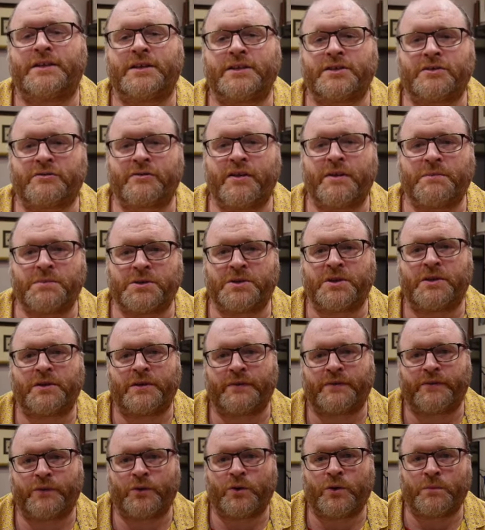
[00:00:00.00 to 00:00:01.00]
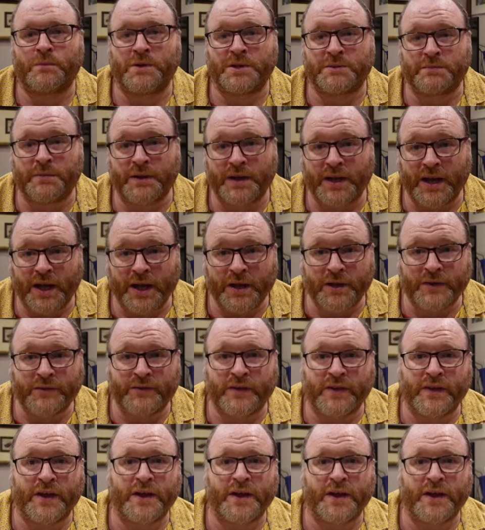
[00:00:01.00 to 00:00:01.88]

description of the form is below for